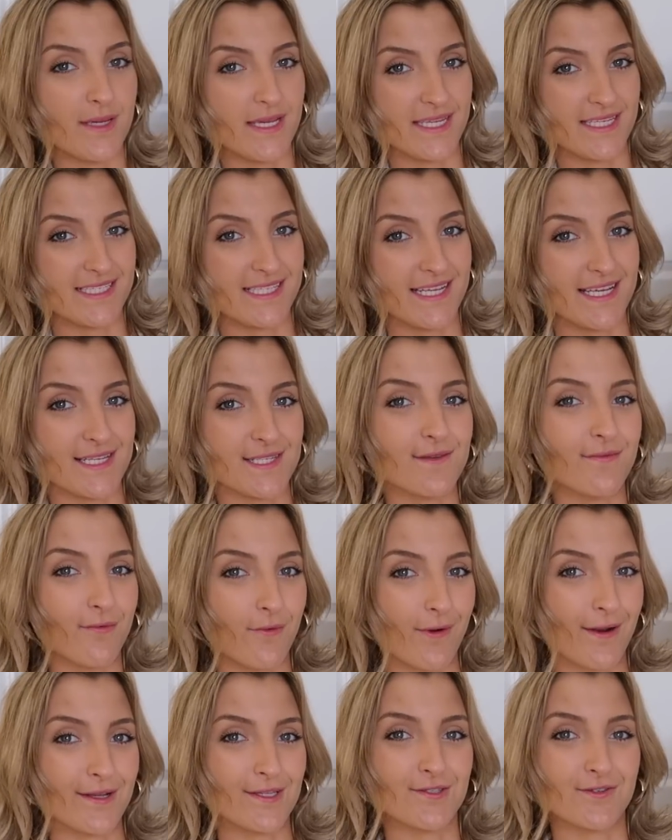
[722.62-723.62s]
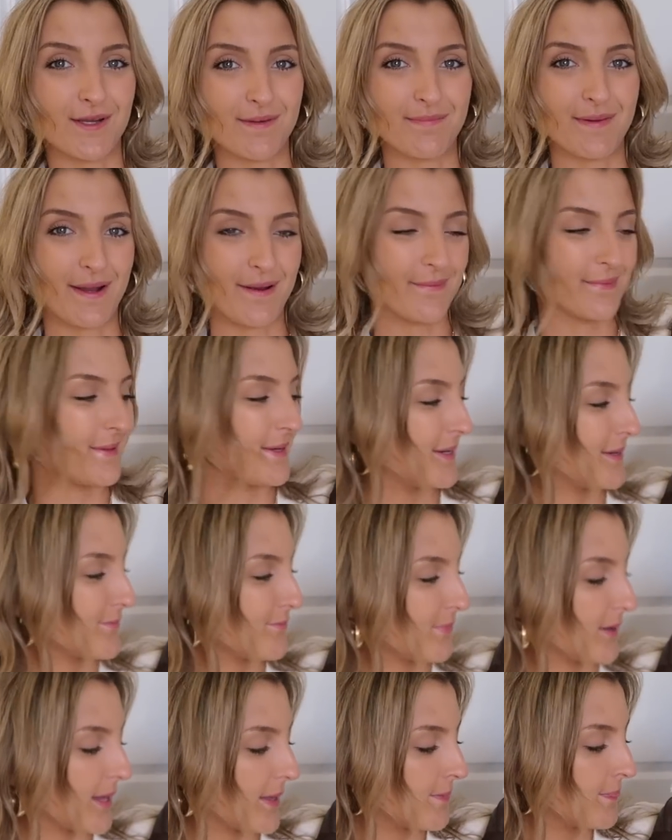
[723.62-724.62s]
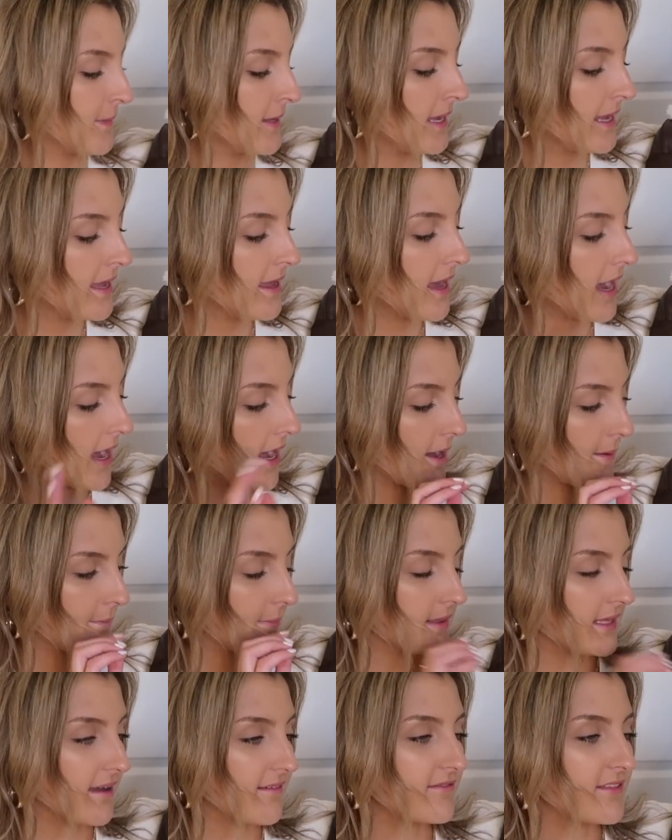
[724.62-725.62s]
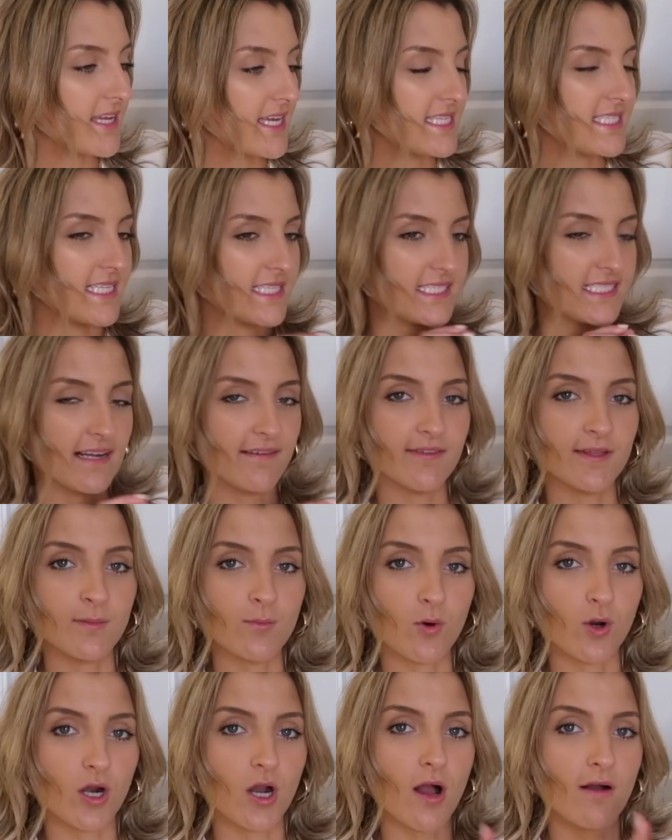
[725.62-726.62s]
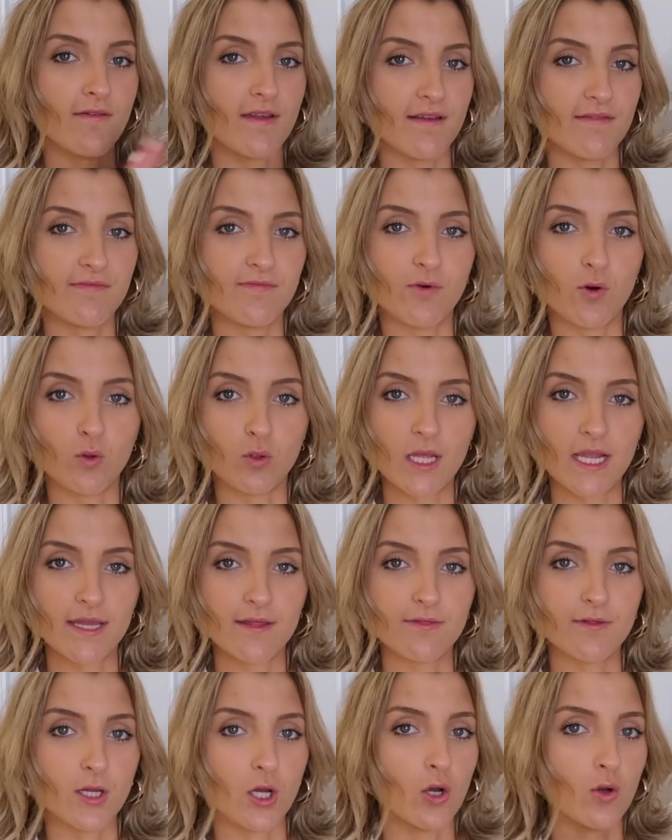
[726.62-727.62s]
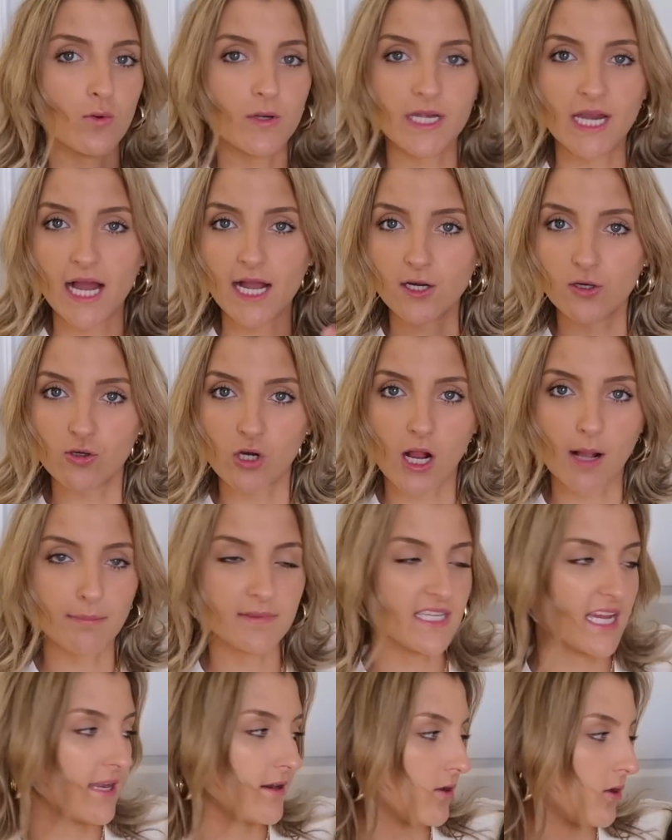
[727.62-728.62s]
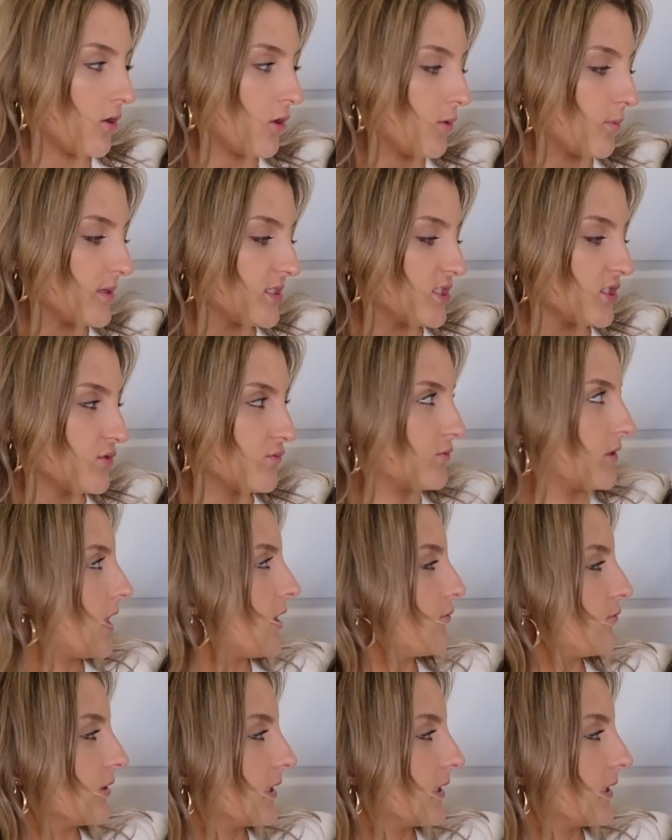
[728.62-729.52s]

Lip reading: pieces for a trip out there, but love this. It's definitely more of a full length coat, not cropped at all, which is a